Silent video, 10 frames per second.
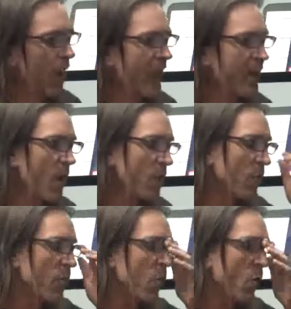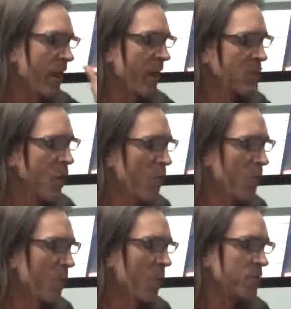call it the poor man's
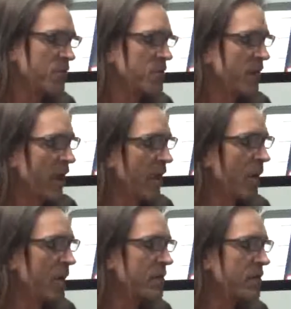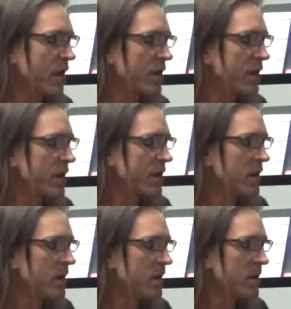Allman Brothers scale. It's like
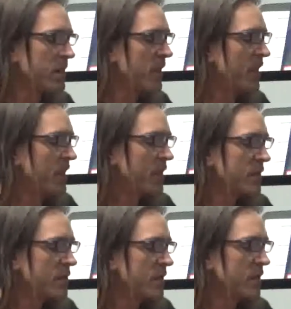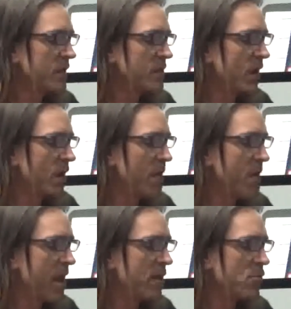it's like a
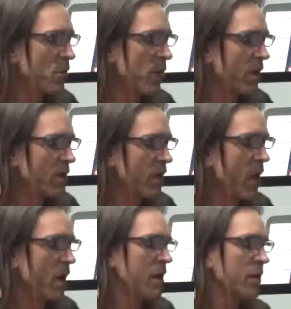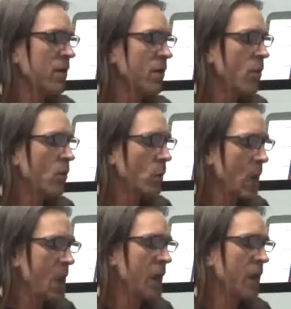major pentatonic
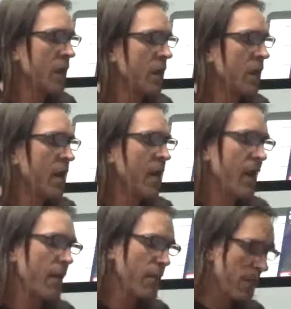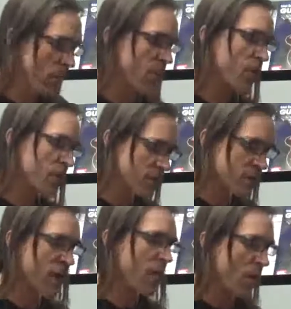rhyme, and people learn this
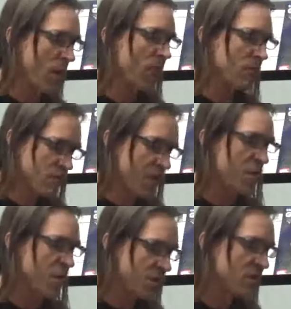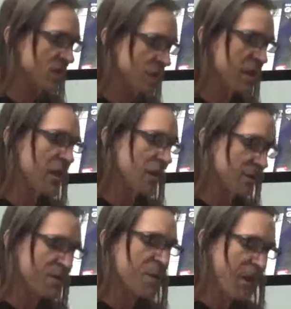thing where, say you're at C and
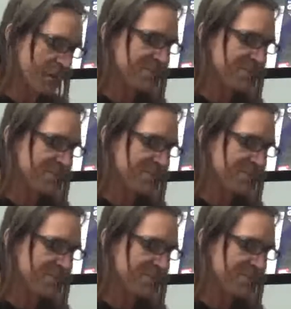then you like,